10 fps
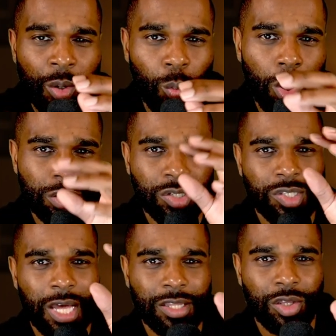what does
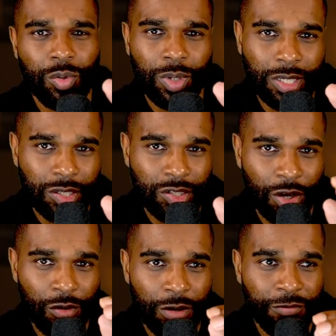that do
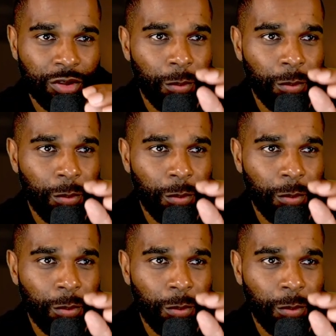necessarily for the